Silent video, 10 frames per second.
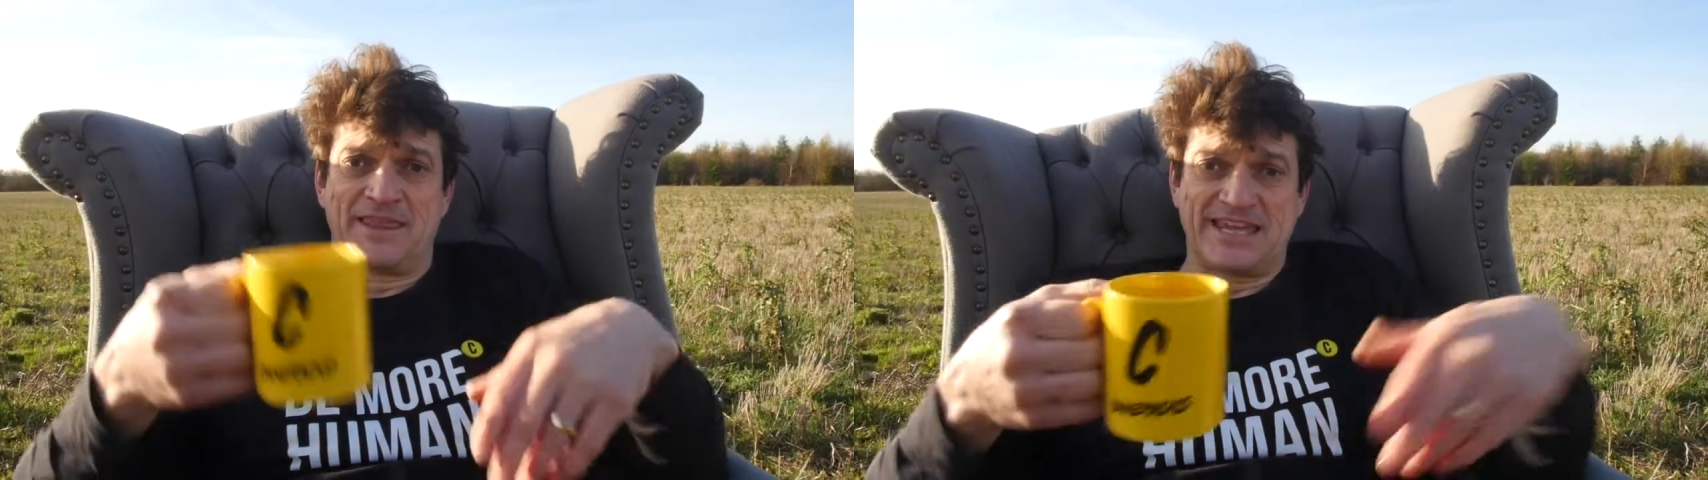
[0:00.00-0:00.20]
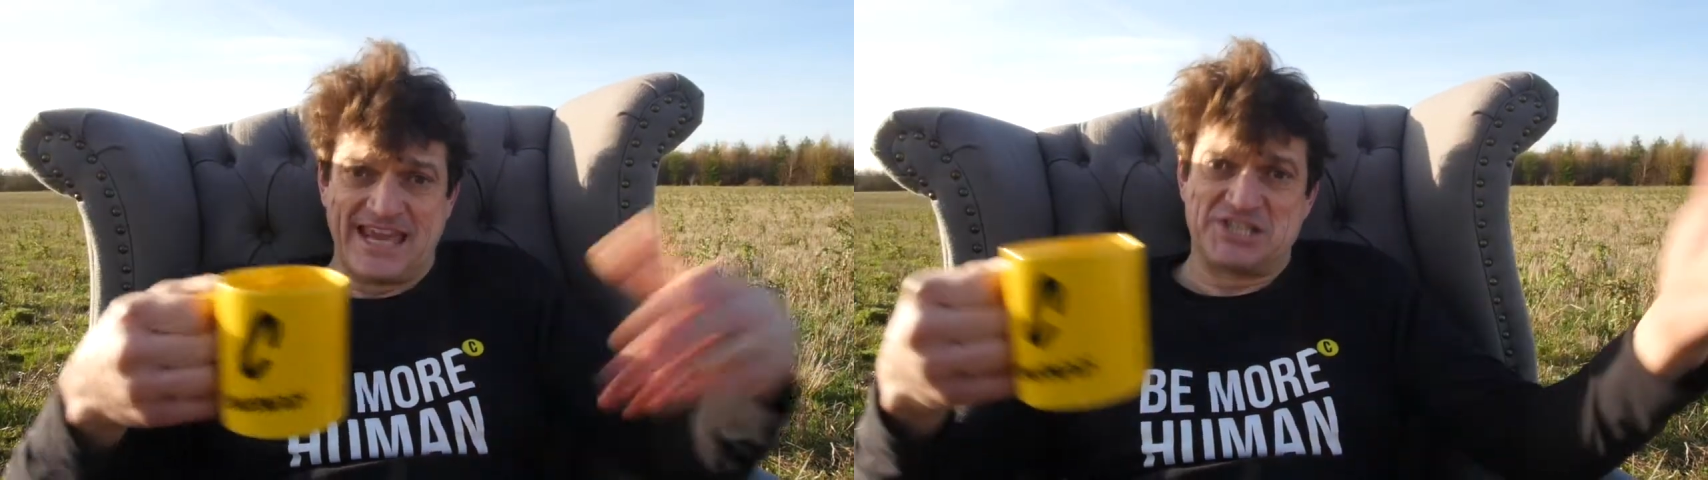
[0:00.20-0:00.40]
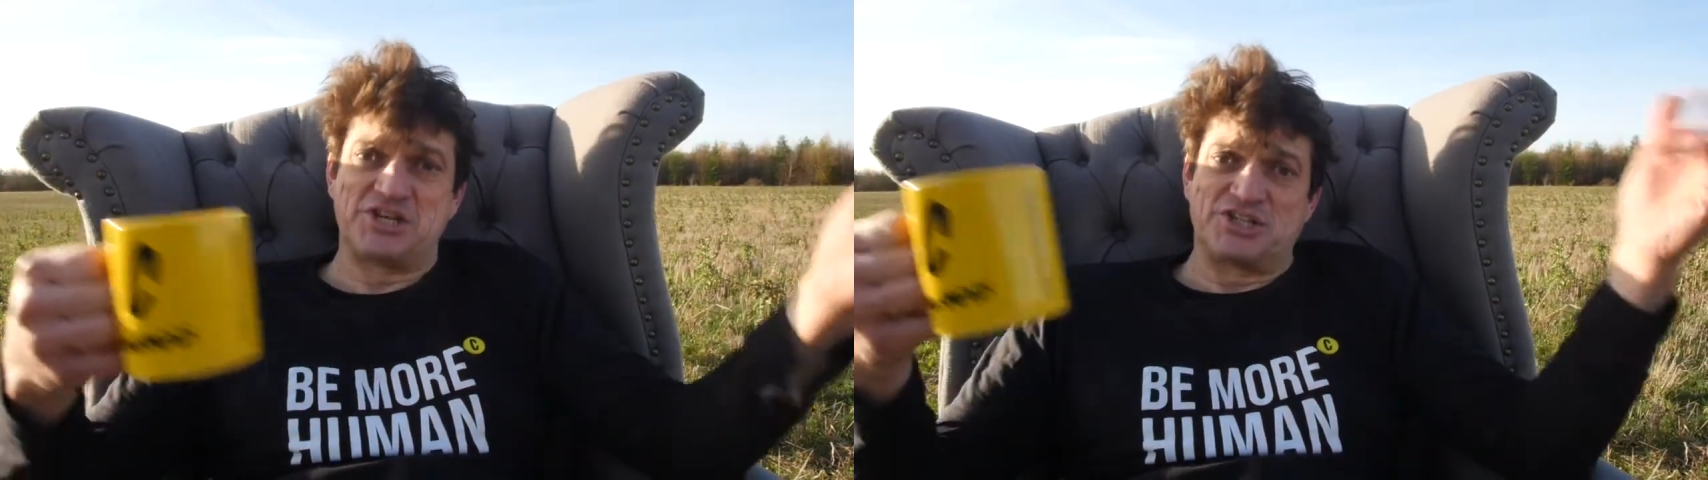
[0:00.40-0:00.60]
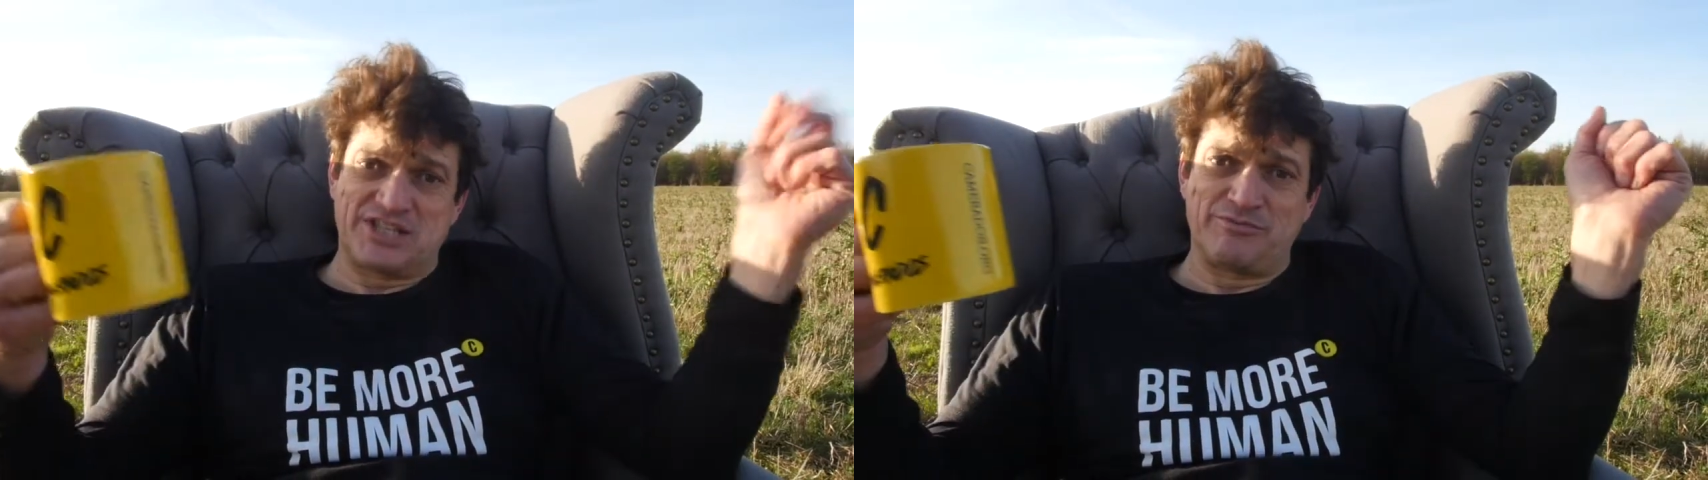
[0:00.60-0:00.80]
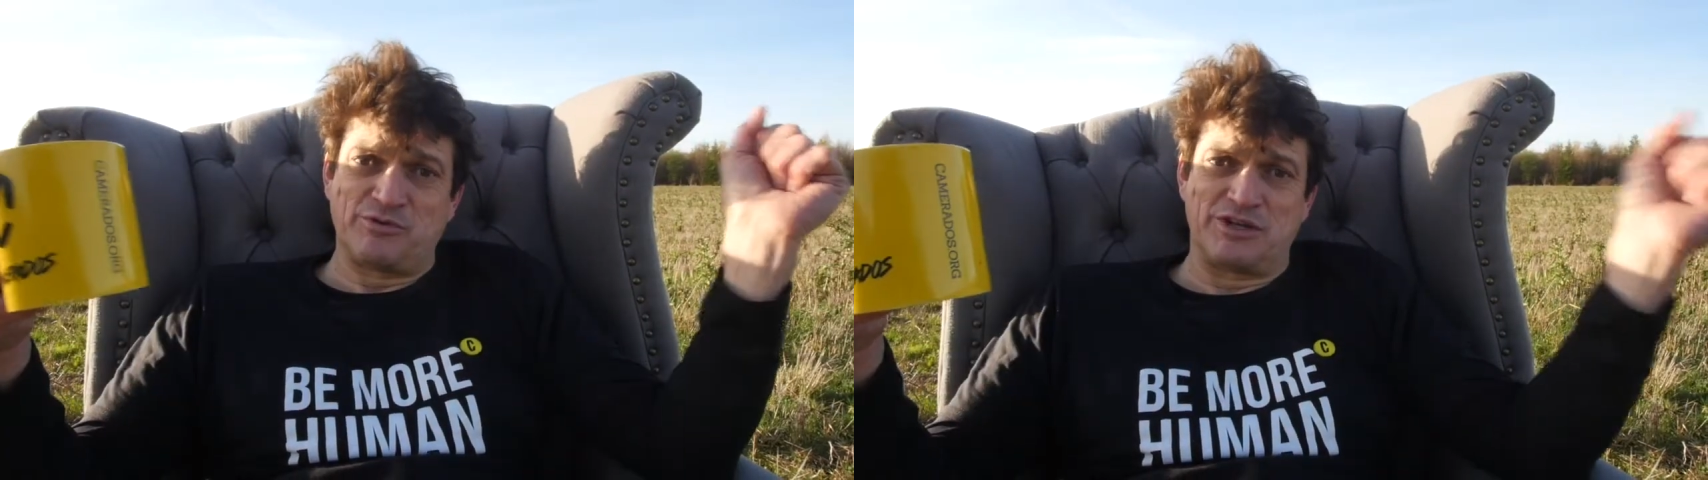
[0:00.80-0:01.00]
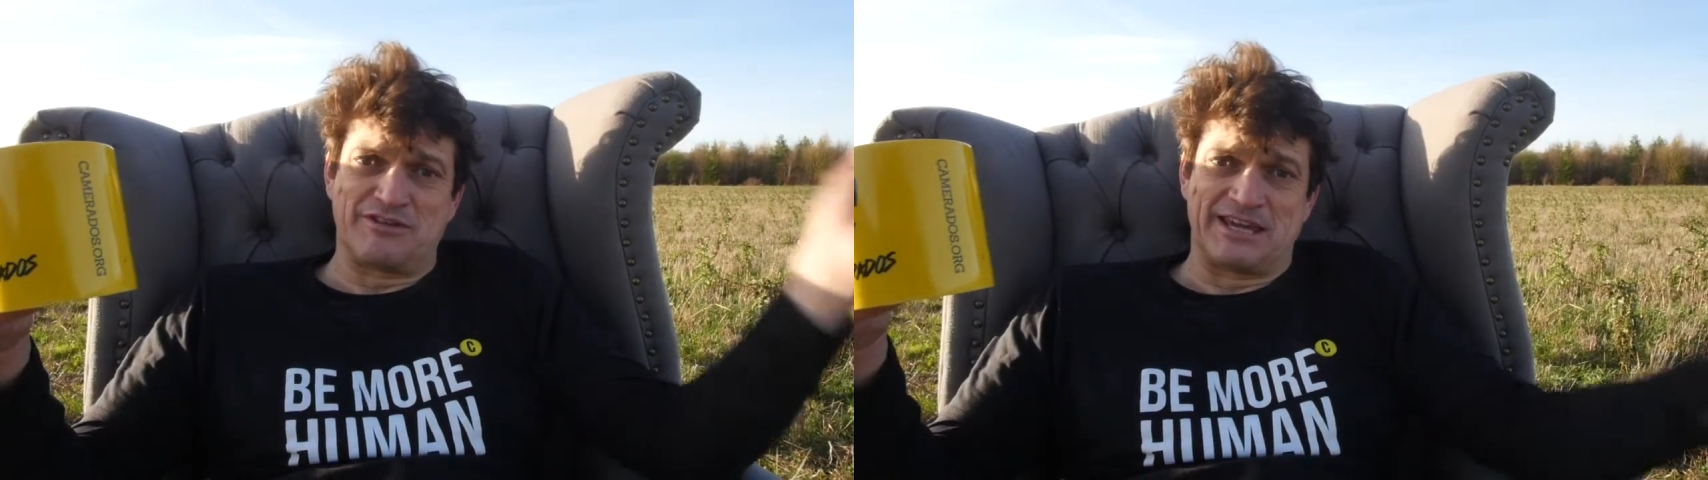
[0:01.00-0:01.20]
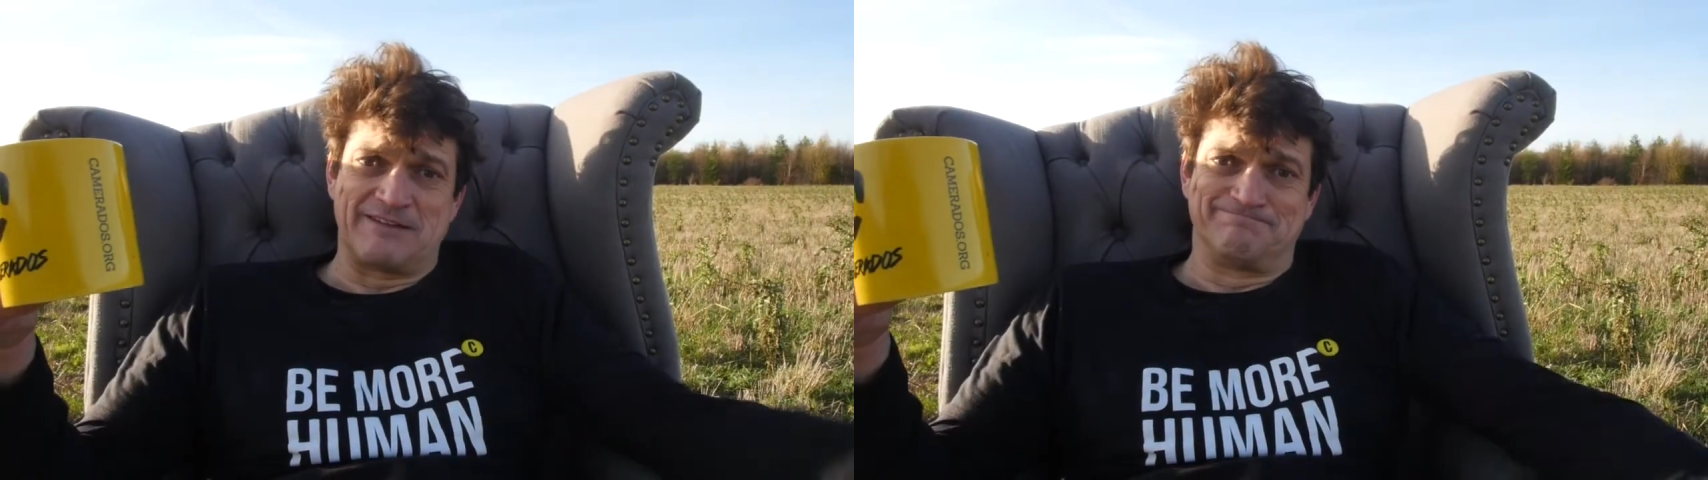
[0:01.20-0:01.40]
Get in touch. Tell me what you think.